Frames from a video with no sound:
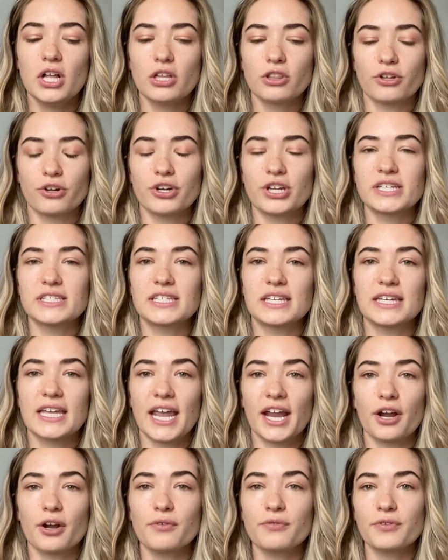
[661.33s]
learning to
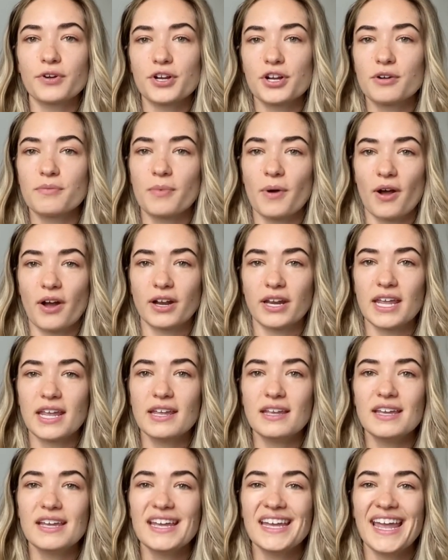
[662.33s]
care for your
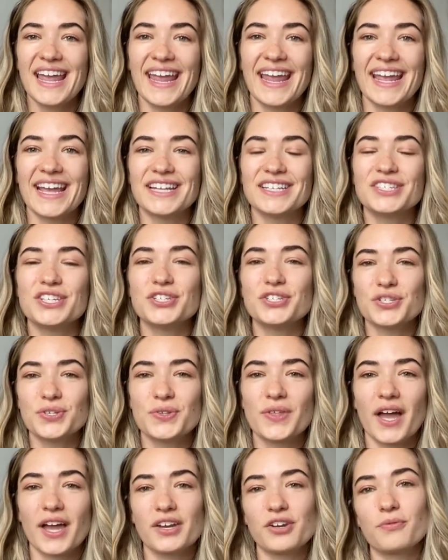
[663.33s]
body and to do
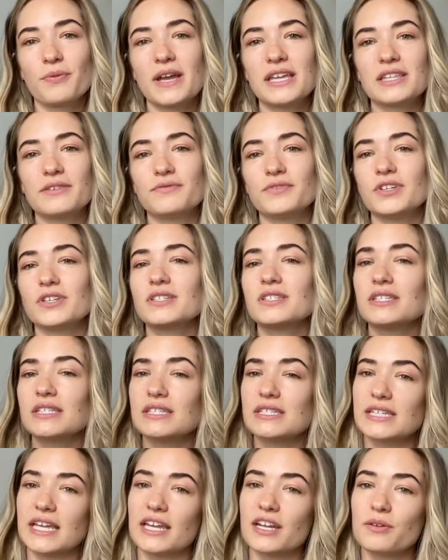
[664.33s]
that in a way that feels
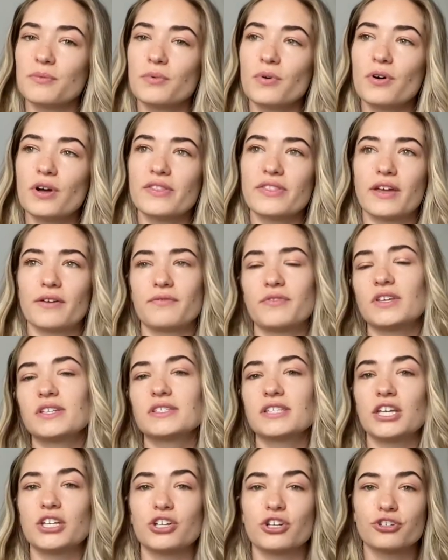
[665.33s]
sustainable and that
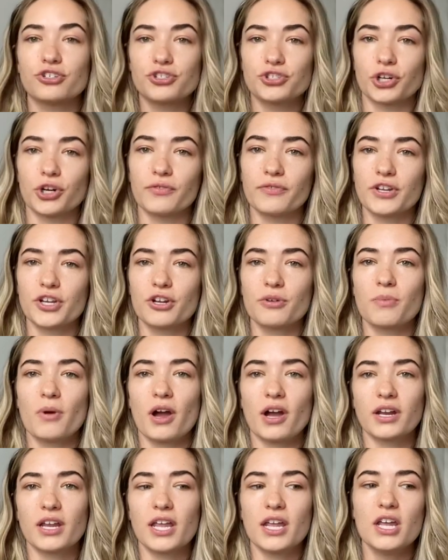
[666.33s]
feels like you're serving your
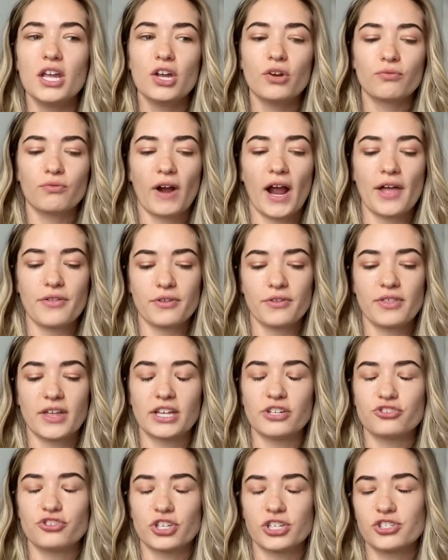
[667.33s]
body rather
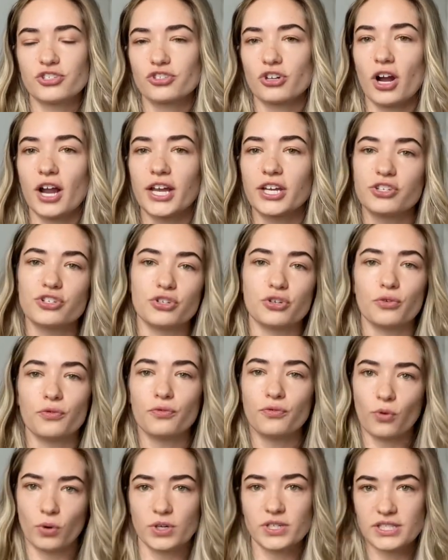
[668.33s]
than just trying to
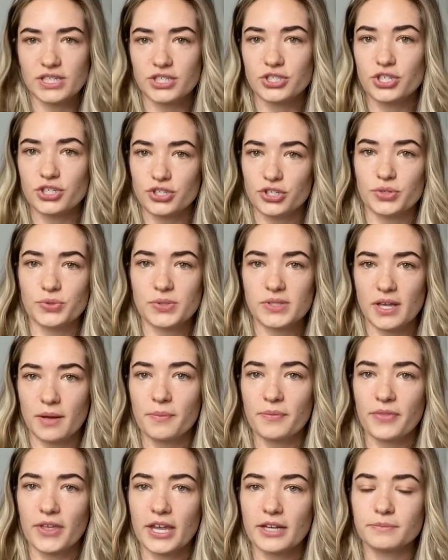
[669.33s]
force it to do
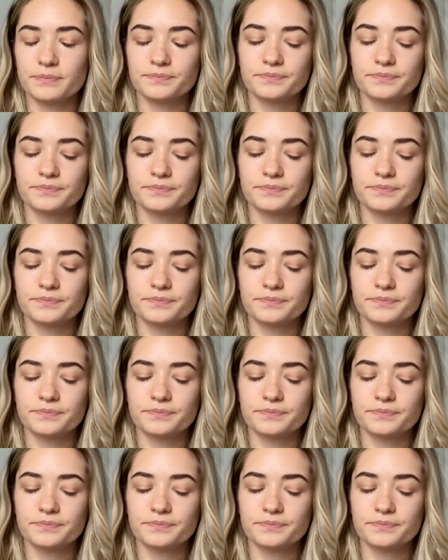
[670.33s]
something.